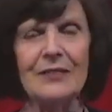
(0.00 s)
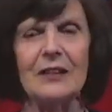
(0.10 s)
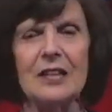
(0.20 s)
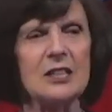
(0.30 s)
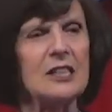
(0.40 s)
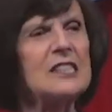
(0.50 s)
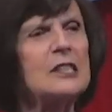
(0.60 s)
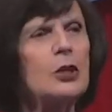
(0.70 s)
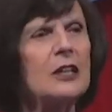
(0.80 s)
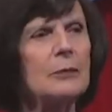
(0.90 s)
It's a
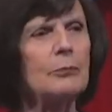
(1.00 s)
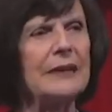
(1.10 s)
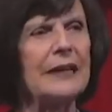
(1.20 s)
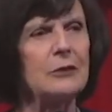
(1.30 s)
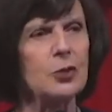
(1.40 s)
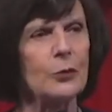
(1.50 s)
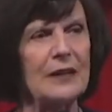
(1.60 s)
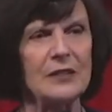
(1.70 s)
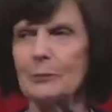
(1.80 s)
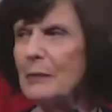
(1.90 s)
silk blend
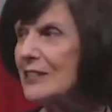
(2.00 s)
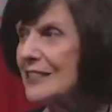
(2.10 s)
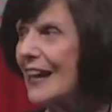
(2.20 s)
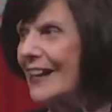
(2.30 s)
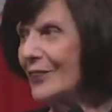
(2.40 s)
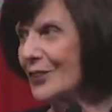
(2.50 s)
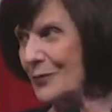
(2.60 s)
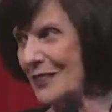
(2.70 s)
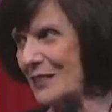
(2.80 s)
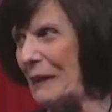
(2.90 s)
dress. Mrs. Hiles was
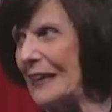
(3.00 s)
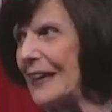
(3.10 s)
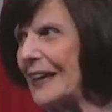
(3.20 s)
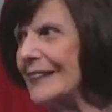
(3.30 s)
speaking.